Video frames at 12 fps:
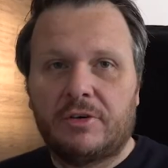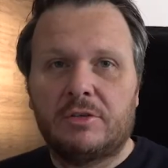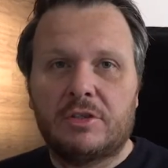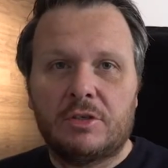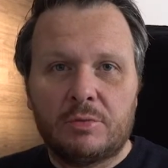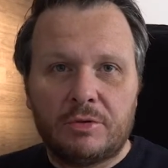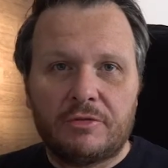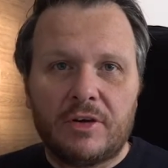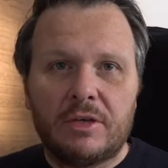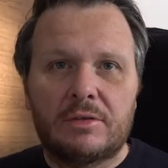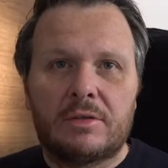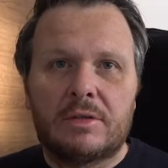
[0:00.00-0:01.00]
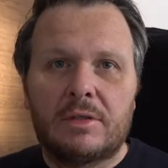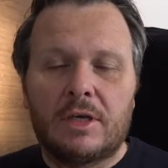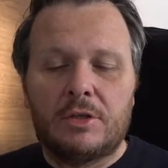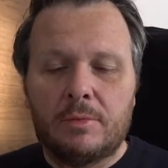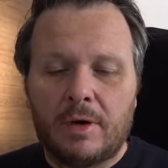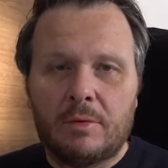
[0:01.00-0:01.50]
photos with your phone,
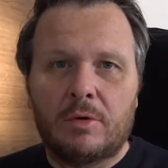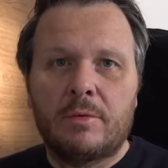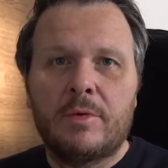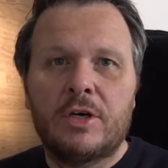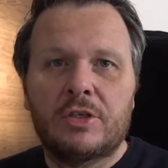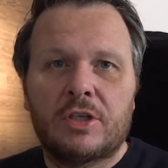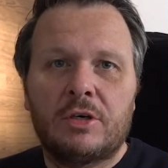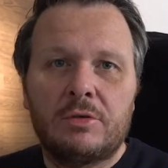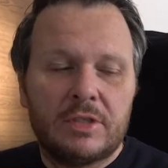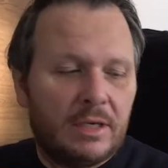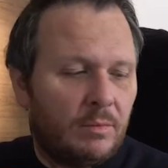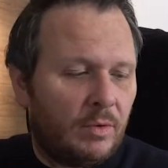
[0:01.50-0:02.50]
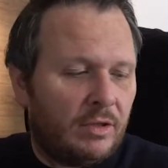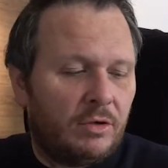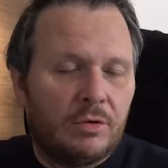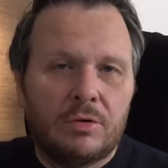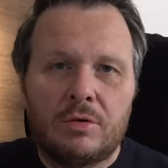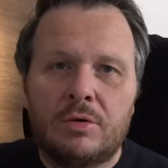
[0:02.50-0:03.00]
and you might want to merge those in with
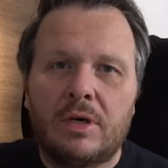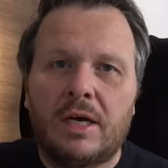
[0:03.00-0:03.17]
your